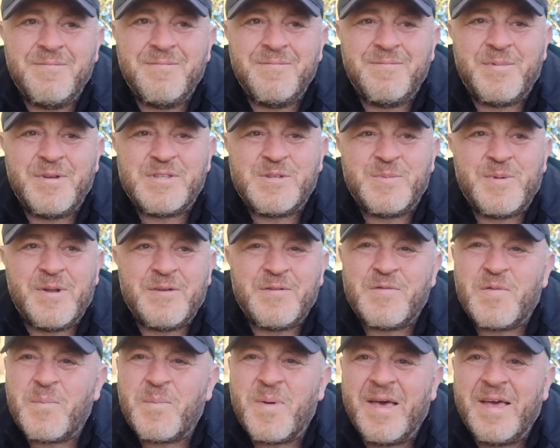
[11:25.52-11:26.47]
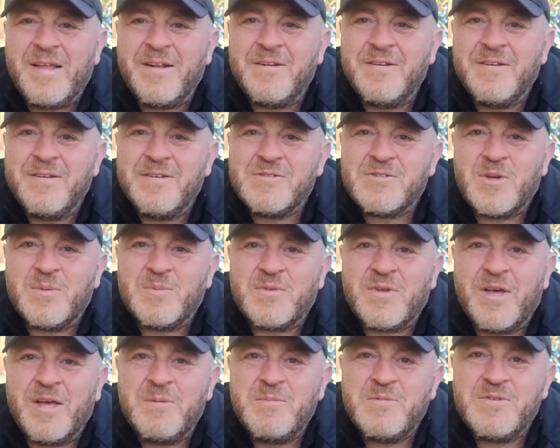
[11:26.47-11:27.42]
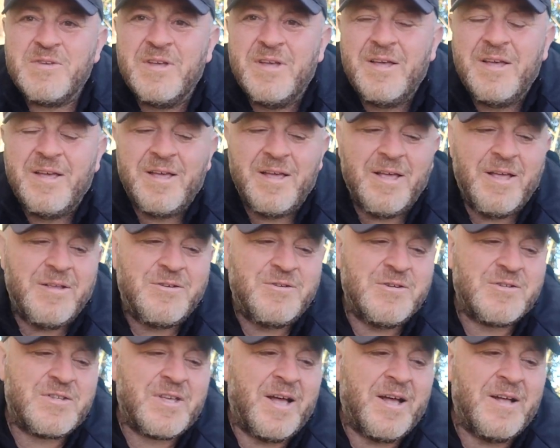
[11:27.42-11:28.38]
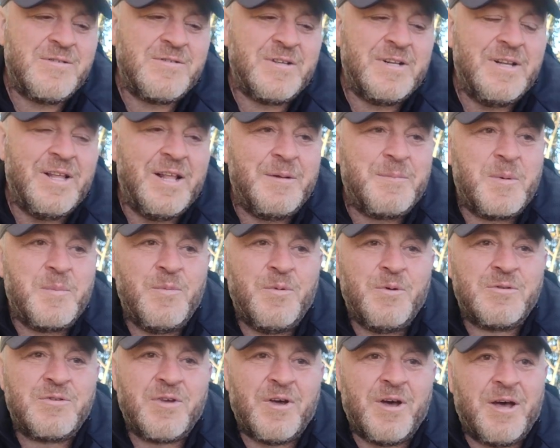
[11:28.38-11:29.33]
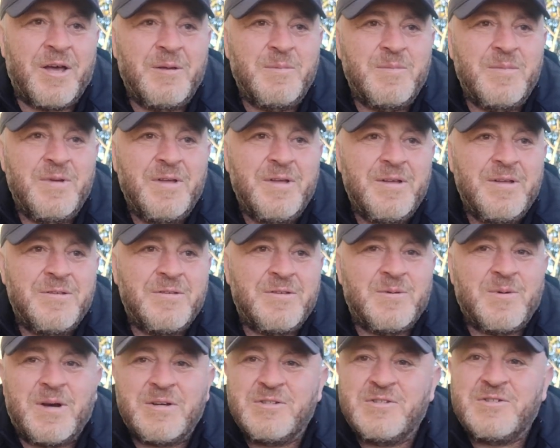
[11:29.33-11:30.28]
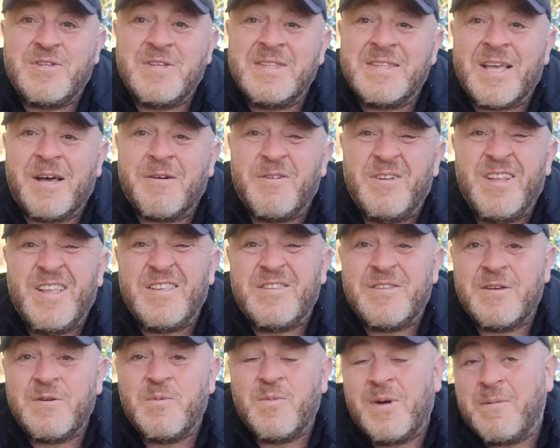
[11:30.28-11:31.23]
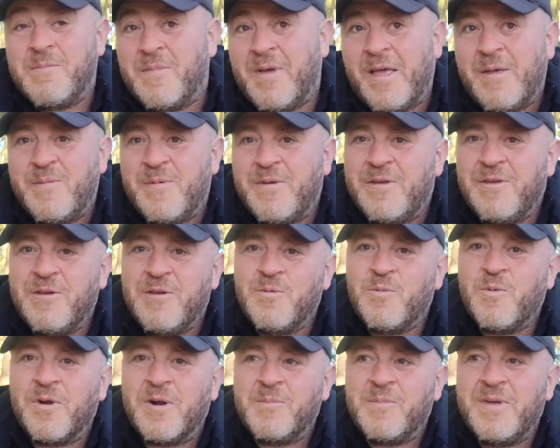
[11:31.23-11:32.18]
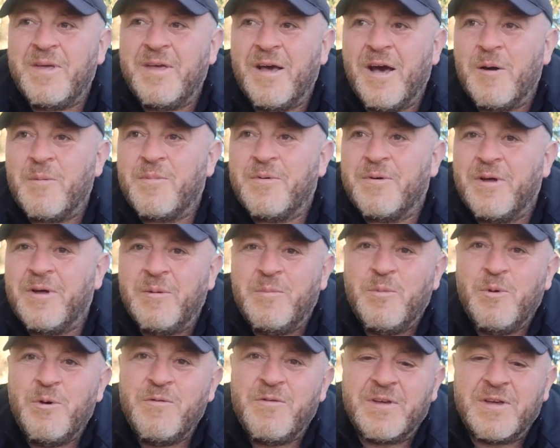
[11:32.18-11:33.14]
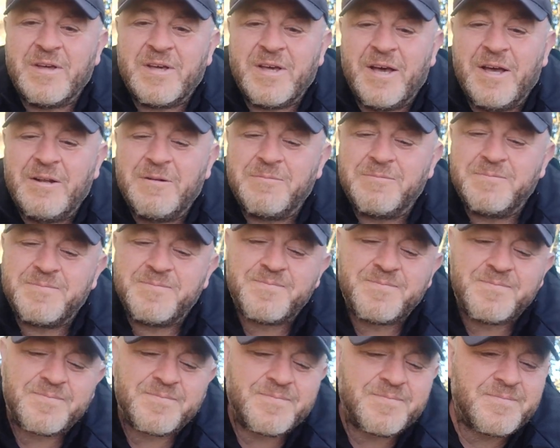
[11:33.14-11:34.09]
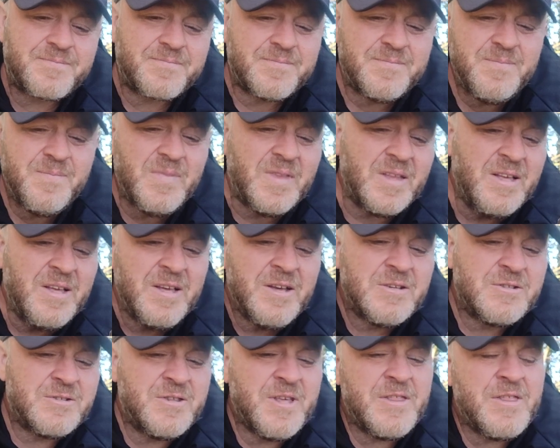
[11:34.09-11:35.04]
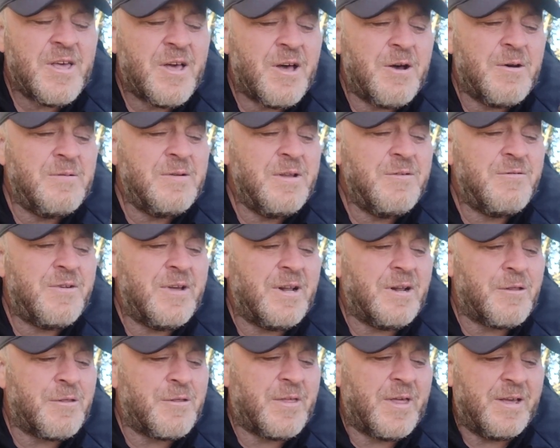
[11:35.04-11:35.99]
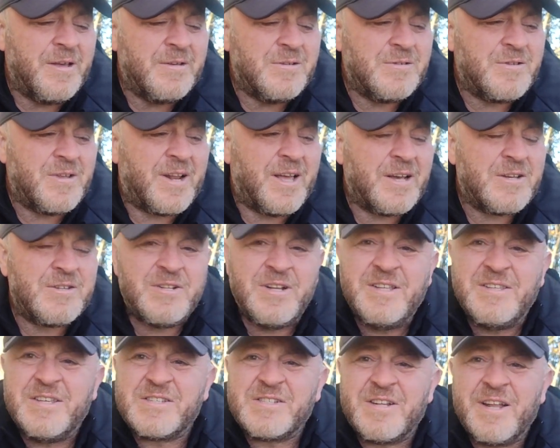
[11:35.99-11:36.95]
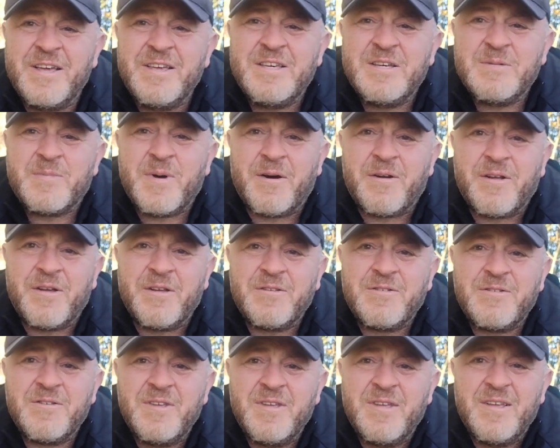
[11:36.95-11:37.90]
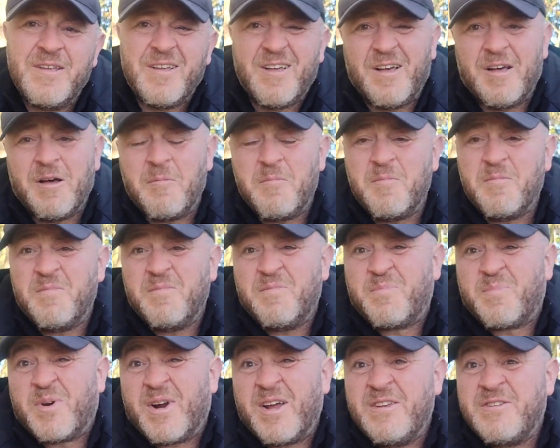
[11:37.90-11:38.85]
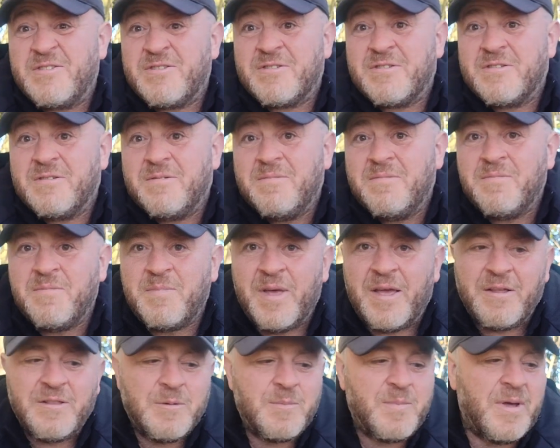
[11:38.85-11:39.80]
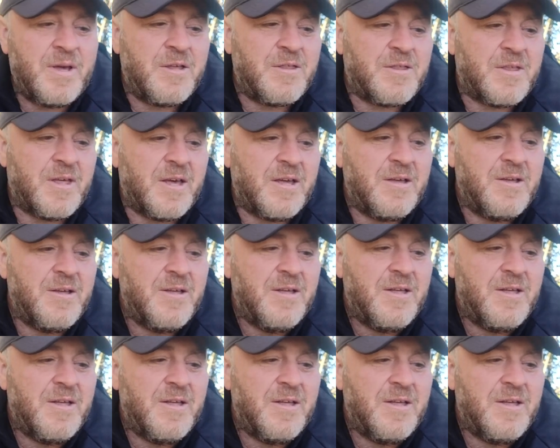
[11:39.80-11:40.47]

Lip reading: it's a bit of a pain sometimes. It just adds a little bit more time to actually sitting down and eating when maybe you want to be up and moving again. So they're the only real things that I actually dislike about it. Price being the big thing.